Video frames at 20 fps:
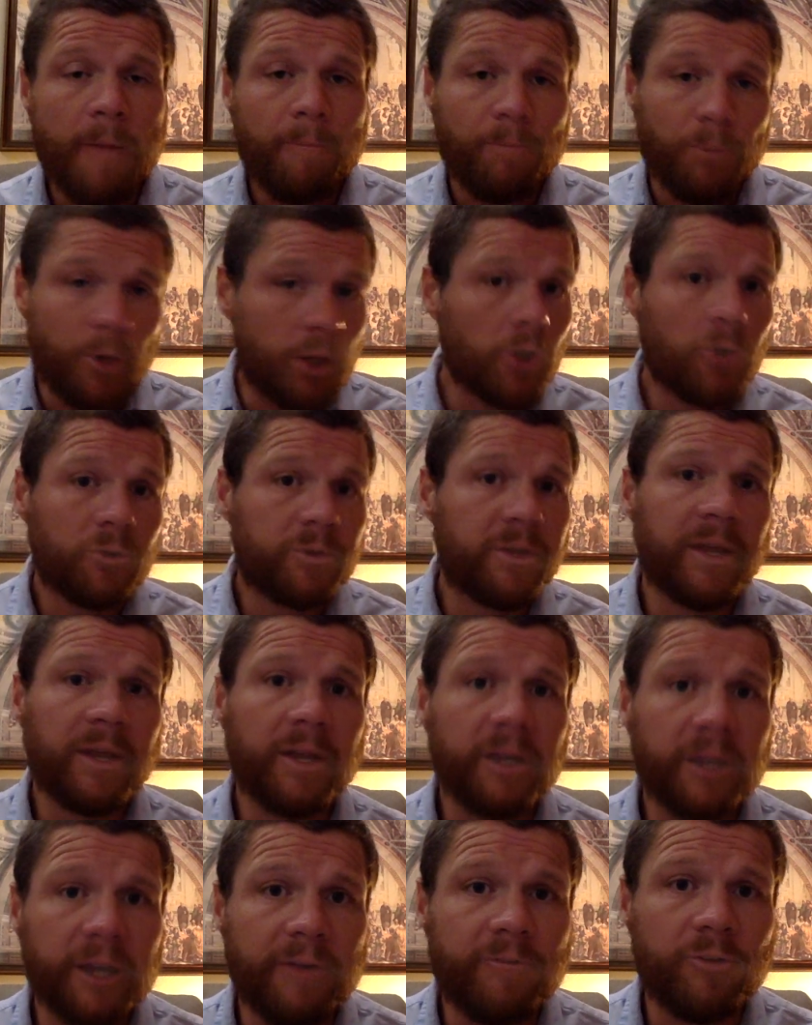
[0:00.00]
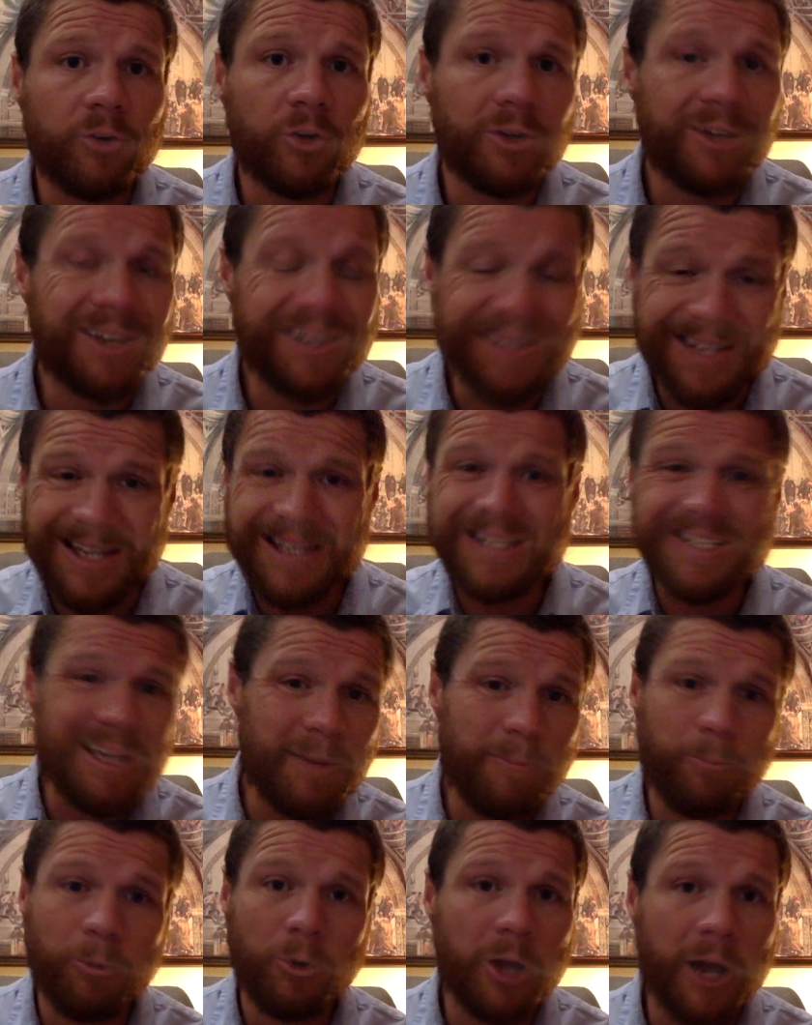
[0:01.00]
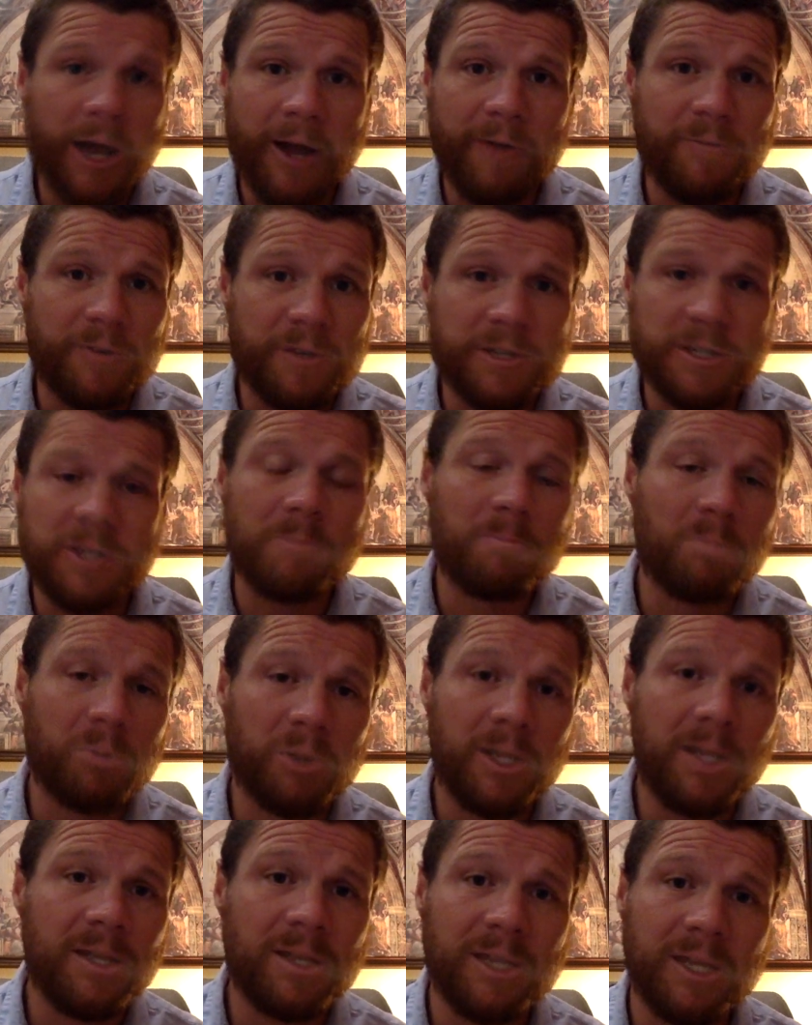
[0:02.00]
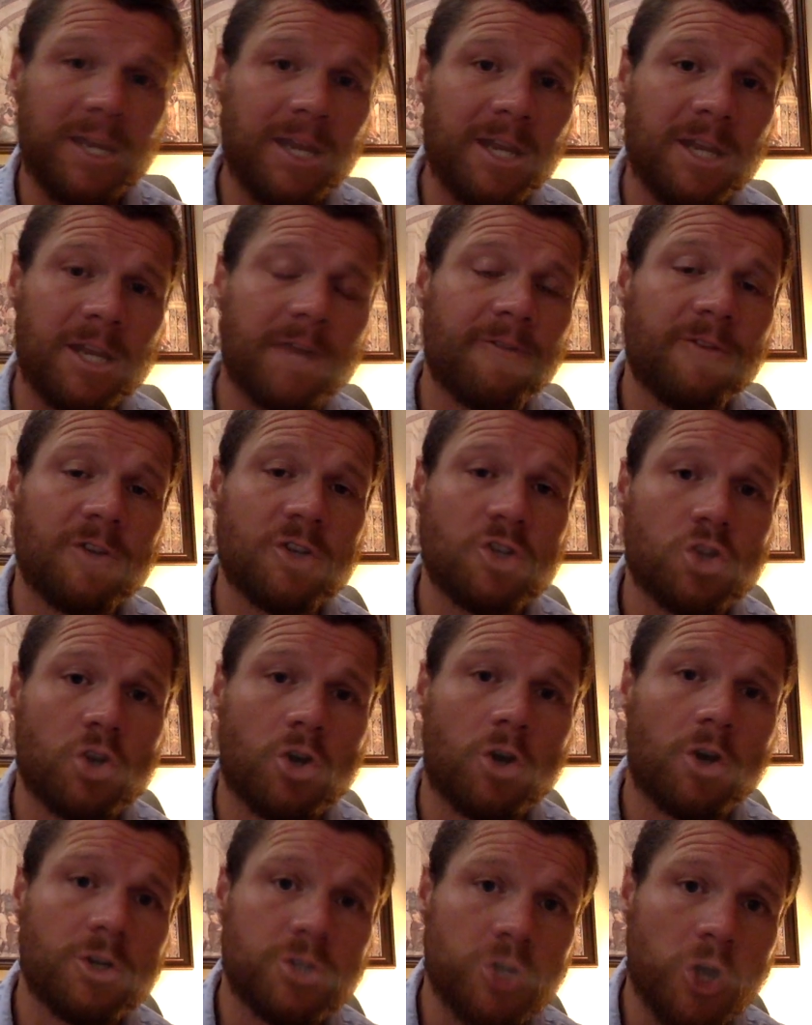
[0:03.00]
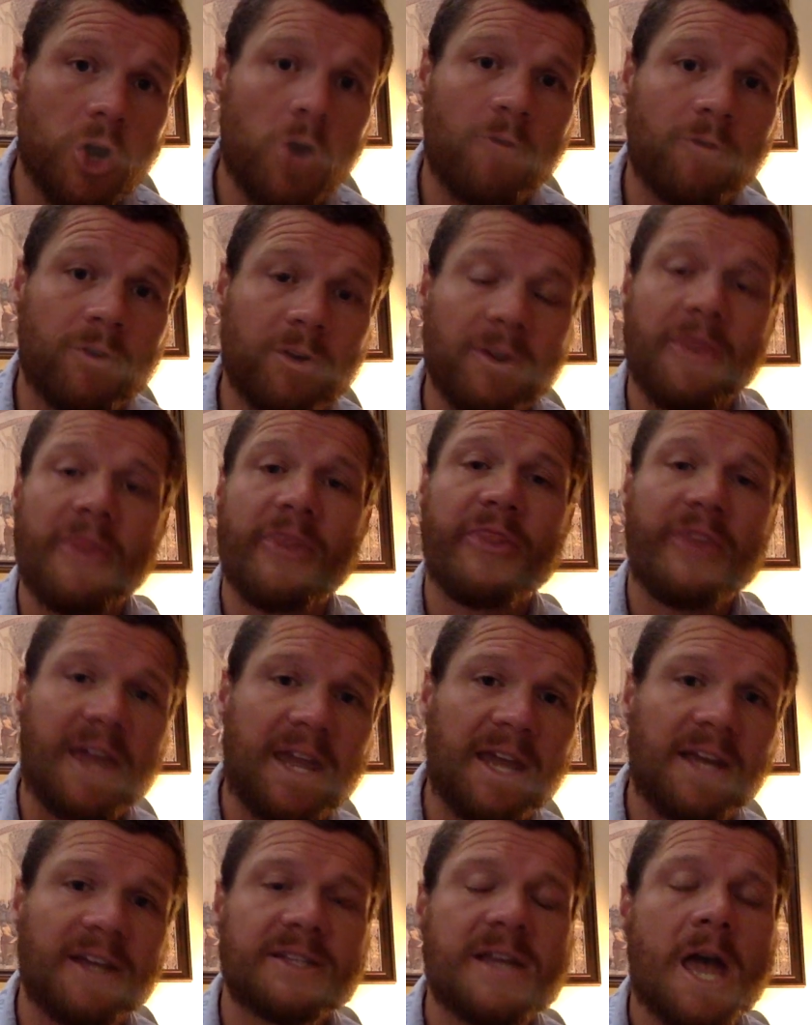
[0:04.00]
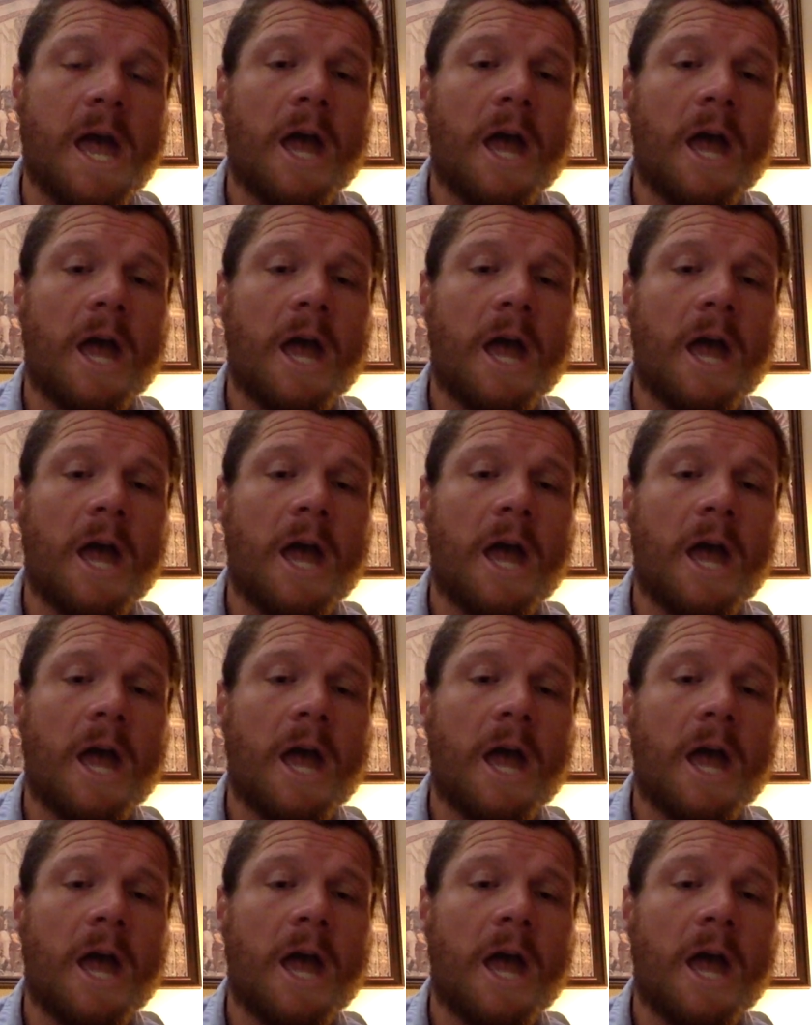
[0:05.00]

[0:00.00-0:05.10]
The lieutenant governor is a separate office completely and given charge over things